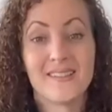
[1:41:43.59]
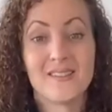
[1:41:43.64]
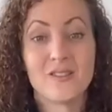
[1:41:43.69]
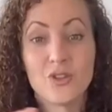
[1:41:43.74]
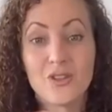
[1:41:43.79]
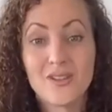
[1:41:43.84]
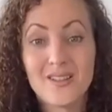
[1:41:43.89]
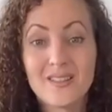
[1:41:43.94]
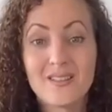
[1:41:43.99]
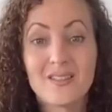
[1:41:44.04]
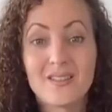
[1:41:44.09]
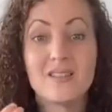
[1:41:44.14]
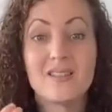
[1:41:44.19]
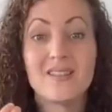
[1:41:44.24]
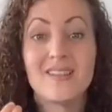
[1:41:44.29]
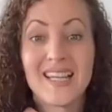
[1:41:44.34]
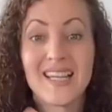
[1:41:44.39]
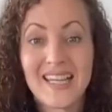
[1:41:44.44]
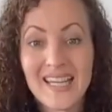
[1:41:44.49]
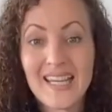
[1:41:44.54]
So this
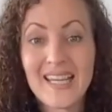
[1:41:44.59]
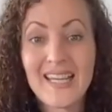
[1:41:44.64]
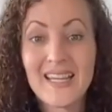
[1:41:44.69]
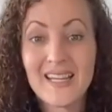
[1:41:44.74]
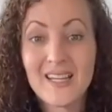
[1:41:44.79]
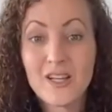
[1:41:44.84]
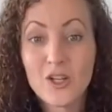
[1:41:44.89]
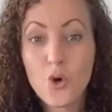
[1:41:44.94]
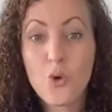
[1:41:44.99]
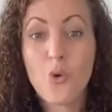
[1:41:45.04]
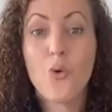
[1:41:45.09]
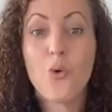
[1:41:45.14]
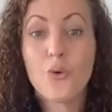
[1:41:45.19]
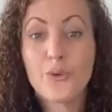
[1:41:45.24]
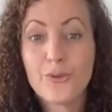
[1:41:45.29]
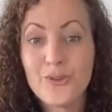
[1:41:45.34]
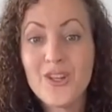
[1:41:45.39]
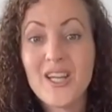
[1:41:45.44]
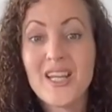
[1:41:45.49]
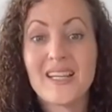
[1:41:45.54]
is the key core
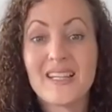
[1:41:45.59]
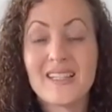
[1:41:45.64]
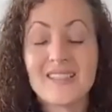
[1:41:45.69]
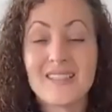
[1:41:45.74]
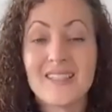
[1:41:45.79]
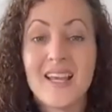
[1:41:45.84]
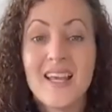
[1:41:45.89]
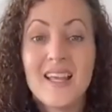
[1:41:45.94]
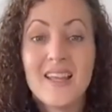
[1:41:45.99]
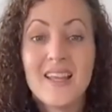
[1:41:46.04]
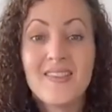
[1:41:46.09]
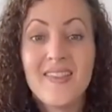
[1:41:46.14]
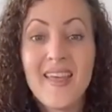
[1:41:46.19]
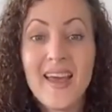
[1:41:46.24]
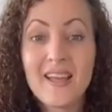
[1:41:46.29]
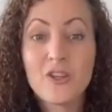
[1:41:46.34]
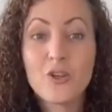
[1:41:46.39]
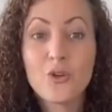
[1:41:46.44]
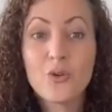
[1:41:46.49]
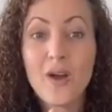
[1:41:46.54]
things
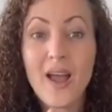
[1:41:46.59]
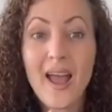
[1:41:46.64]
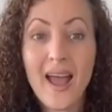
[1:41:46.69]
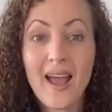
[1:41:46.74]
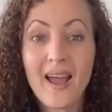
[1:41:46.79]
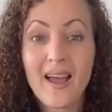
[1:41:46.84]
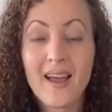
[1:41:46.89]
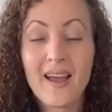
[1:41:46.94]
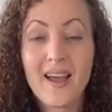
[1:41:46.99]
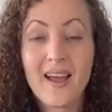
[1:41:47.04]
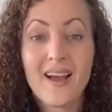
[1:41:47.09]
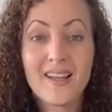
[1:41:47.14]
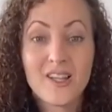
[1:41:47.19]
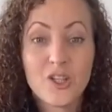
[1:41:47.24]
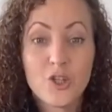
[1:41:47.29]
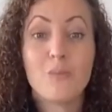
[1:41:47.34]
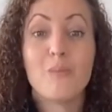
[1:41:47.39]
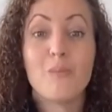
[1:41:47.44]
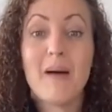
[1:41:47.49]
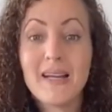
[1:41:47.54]
that
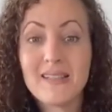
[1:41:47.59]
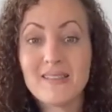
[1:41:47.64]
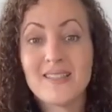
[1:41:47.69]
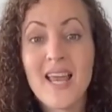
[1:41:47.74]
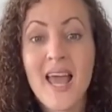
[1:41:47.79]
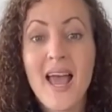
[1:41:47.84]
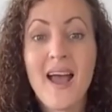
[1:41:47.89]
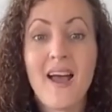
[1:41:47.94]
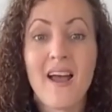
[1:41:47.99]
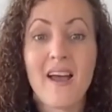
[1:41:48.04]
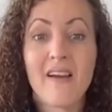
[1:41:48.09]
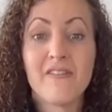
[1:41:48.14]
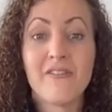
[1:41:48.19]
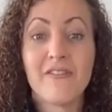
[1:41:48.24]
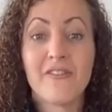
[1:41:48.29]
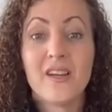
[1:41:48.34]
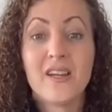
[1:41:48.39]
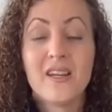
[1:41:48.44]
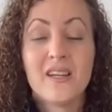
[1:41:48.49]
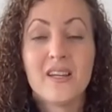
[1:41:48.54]
you must have